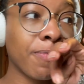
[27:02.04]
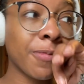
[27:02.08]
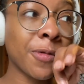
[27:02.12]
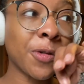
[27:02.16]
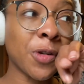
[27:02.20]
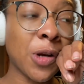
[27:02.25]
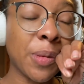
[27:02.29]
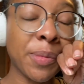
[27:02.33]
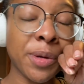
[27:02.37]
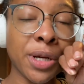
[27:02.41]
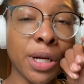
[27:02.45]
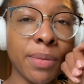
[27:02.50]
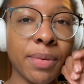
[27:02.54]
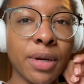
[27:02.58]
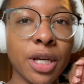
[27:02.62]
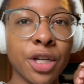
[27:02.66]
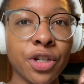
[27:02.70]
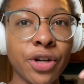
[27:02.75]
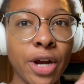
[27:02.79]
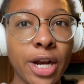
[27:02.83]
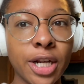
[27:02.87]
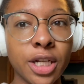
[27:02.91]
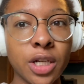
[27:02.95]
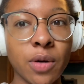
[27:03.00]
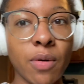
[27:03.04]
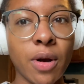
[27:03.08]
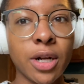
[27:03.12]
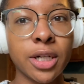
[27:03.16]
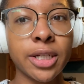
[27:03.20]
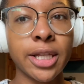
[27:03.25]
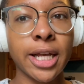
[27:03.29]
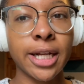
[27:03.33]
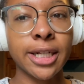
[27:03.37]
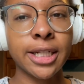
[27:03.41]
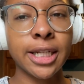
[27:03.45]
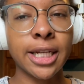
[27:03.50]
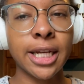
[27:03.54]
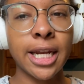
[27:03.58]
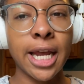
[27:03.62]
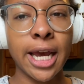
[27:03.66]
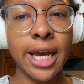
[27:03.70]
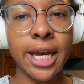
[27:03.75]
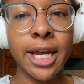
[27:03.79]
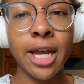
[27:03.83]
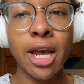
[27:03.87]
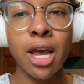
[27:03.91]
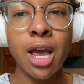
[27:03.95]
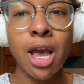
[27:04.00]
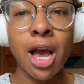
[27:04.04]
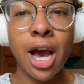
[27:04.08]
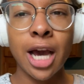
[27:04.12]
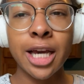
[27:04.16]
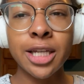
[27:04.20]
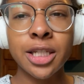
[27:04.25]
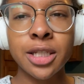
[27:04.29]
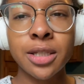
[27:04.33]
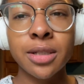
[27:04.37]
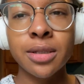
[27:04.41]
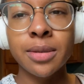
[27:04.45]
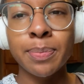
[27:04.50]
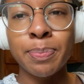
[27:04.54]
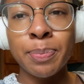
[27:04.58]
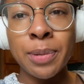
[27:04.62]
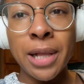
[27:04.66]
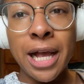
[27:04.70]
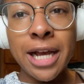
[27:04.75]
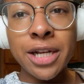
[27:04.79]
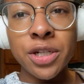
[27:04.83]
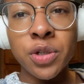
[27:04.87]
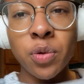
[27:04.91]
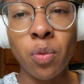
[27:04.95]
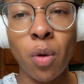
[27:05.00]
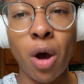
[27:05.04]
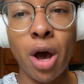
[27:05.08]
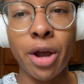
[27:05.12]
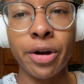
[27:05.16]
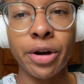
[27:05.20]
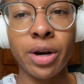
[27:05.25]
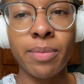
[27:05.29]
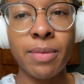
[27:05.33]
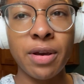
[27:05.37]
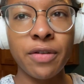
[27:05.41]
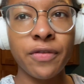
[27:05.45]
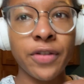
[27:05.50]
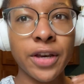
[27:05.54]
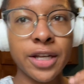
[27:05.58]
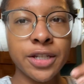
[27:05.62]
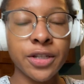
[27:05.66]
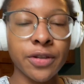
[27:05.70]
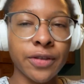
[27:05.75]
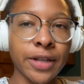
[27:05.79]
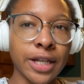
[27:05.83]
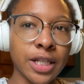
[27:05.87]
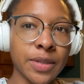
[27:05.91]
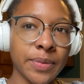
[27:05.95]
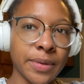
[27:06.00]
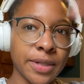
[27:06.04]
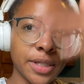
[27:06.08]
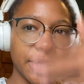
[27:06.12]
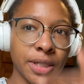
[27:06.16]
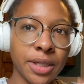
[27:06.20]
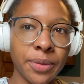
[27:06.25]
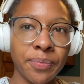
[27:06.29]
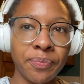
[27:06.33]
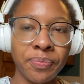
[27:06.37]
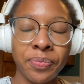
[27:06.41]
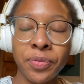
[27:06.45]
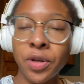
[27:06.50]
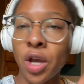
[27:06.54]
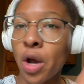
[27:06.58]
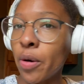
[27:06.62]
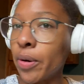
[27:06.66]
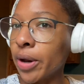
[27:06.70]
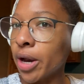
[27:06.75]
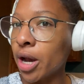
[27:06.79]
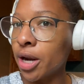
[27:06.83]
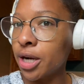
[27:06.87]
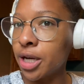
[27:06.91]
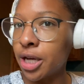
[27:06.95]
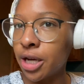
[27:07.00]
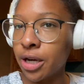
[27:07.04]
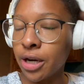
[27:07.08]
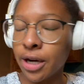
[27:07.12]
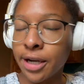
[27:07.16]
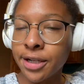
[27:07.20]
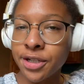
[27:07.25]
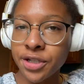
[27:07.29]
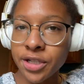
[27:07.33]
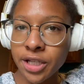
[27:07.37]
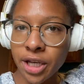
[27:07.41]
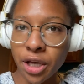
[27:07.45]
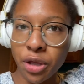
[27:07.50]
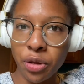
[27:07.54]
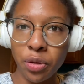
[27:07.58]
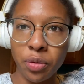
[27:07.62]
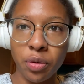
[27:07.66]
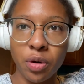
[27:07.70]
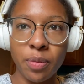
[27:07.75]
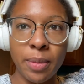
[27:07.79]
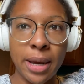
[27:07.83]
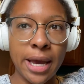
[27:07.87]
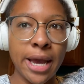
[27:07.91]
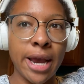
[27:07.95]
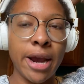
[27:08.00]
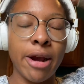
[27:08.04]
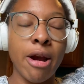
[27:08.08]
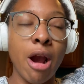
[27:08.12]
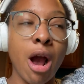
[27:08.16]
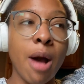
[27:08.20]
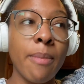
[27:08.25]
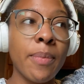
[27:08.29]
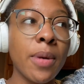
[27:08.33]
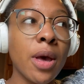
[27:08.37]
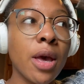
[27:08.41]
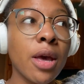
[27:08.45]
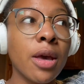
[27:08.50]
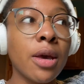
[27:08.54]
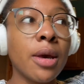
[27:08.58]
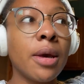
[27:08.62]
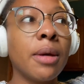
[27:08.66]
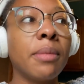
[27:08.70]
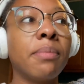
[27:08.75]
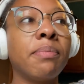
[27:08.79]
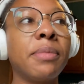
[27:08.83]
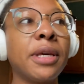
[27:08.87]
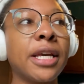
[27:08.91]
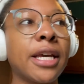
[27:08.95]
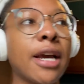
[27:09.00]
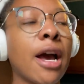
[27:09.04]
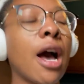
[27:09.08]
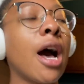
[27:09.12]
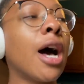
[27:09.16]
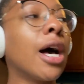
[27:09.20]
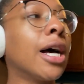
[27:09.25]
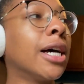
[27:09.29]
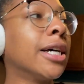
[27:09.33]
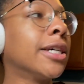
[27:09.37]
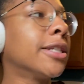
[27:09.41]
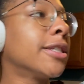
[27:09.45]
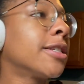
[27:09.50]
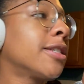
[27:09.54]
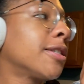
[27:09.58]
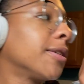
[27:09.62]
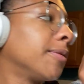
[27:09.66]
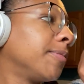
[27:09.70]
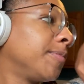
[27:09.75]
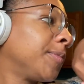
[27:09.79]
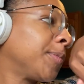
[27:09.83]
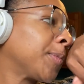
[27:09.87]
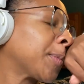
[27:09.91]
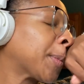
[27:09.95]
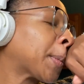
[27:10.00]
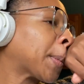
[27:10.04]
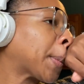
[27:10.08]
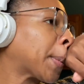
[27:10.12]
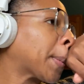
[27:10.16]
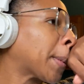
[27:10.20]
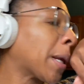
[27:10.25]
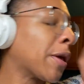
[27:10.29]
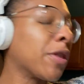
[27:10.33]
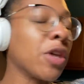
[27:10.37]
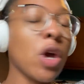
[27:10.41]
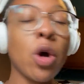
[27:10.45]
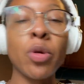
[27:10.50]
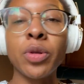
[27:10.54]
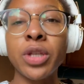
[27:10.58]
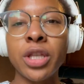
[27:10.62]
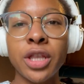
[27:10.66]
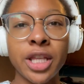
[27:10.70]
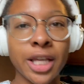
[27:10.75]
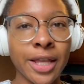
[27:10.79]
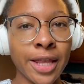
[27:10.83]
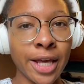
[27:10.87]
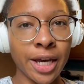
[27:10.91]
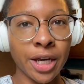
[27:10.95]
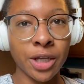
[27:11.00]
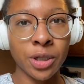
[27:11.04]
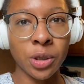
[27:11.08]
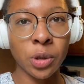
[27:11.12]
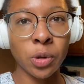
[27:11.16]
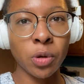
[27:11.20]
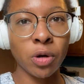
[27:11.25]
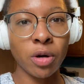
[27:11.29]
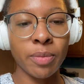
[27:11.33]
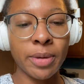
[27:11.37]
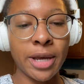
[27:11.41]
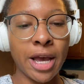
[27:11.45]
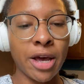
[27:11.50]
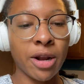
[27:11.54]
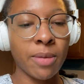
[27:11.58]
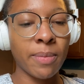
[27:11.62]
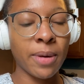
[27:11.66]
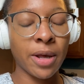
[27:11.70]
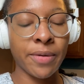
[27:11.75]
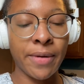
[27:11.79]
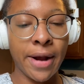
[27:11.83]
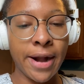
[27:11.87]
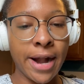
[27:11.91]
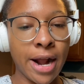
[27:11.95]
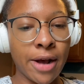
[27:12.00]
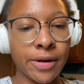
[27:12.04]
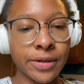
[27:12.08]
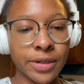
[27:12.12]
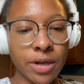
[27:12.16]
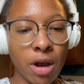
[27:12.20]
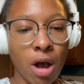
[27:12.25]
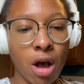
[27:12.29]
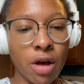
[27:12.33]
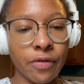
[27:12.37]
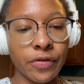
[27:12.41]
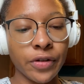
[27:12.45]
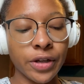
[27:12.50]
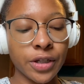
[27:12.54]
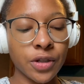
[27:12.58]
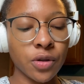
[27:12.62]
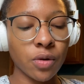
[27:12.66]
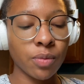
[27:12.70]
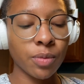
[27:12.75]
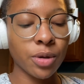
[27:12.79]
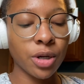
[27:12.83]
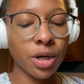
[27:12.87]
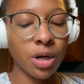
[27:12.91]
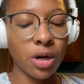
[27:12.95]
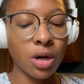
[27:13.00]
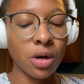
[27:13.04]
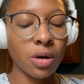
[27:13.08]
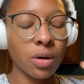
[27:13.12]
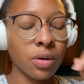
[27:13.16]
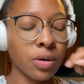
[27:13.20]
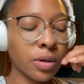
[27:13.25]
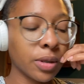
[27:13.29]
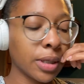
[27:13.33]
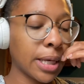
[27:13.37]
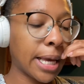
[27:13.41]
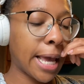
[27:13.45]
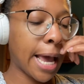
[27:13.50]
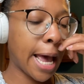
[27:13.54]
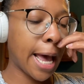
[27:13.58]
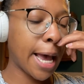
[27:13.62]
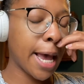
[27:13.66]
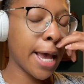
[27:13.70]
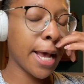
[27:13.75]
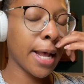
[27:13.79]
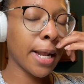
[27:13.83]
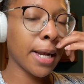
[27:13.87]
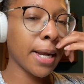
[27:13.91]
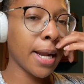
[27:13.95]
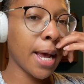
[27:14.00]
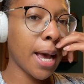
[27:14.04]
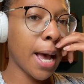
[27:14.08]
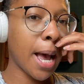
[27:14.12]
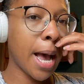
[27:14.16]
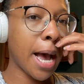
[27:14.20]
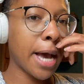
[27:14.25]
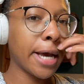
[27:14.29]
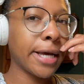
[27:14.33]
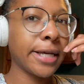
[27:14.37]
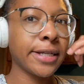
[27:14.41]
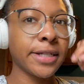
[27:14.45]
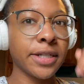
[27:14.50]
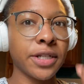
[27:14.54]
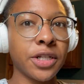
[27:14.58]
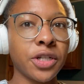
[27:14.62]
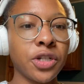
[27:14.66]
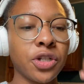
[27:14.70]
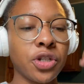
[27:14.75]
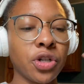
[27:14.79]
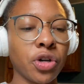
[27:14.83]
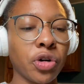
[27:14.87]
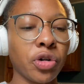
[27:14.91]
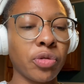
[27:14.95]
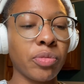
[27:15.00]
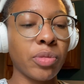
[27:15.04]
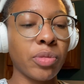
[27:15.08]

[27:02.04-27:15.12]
so I'm gonna be trying to watch that tonight. I splashed water on my face, so that's what's going on here, and just like threw my hair up, because the only thing that can lure me out of bed right now is coffee. So I'm gonna go get an iced turtle